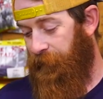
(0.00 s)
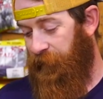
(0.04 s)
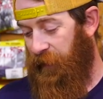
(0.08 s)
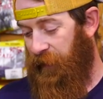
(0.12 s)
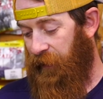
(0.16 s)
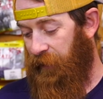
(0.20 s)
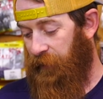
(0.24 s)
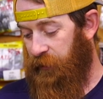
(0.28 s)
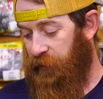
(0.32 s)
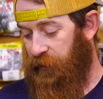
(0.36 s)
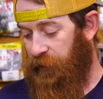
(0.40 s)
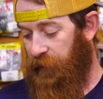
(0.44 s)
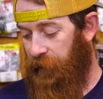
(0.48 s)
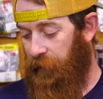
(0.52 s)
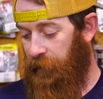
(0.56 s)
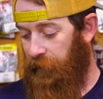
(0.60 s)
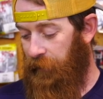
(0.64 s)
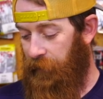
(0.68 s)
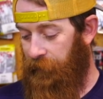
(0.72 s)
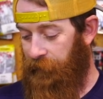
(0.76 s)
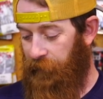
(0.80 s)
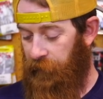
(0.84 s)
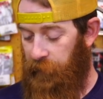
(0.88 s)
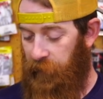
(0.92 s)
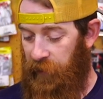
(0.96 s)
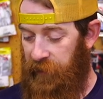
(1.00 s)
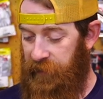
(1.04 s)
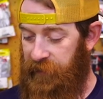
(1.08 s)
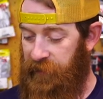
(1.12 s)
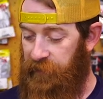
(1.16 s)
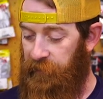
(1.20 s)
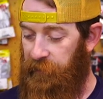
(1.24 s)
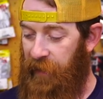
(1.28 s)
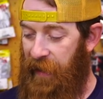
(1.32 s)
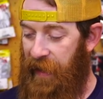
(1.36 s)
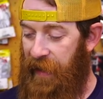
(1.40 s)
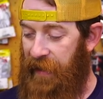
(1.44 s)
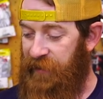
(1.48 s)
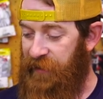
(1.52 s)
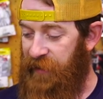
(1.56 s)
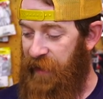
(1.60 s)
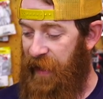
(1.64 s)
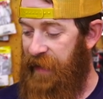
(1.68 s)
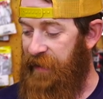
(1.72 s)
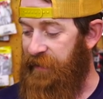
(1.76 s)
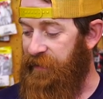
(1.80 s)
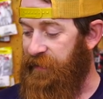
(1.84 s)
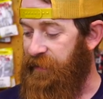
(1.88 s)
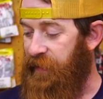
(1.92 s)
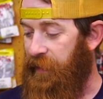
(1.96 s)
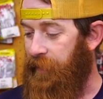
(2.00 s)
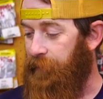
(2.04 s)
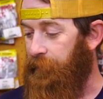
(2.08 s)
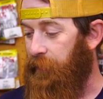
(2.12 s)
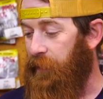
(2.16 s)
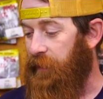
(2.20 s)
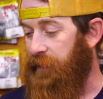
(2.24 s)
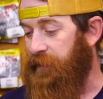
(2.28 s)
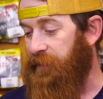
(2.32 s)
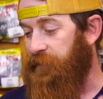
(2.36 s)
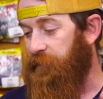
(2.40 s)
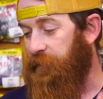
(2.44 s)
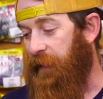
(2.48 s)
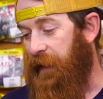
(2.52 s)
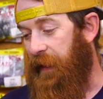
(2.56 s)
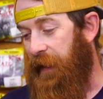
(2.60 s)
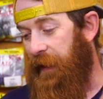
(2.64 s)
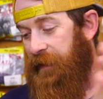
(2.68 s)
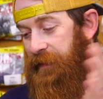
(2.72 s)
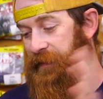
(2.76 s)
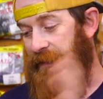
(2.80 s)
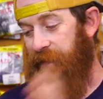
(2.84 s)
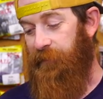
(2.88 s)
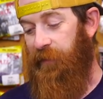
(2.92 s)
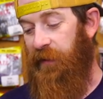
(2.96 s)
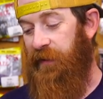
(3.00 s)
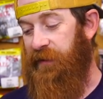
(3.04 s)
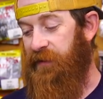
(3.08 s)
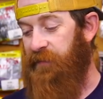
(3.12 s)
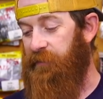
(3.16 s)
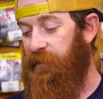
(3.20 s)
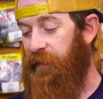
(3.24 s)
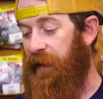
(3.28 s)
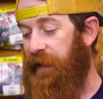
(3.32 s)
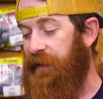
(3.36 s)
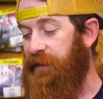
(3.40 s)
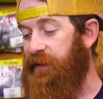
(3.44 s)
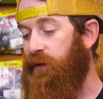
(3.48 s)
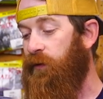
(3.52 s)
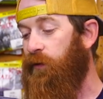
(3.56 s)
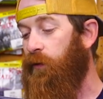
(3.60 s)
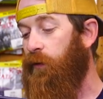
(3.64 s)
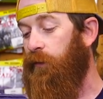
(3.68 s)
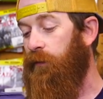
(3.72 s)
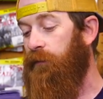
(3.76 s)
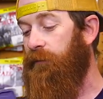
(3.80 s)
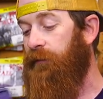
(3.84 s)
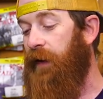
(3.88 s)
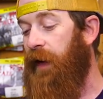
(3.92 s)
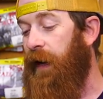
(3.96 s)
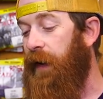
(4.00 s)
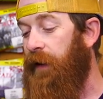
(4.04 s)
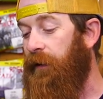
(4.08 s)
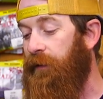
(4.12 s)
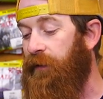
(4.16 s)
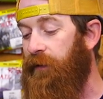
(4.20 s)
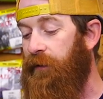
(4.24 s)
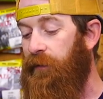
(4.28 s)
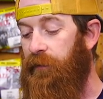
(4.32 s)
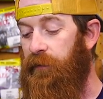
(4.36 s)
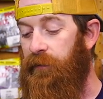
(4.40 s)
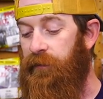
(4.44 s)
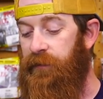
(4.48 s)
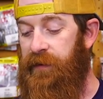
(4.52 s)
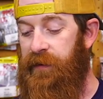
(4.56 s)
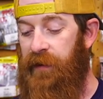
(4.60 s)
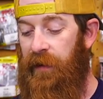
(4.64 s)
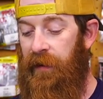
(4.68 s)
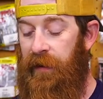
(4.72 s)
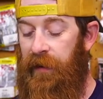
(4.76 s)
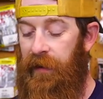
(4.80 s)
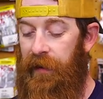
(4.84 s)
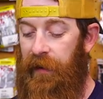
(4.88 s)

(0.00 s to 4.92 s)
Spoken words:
You know, share your love for Monster Bass, hashtag Monster Bass, the Monster Bass core values.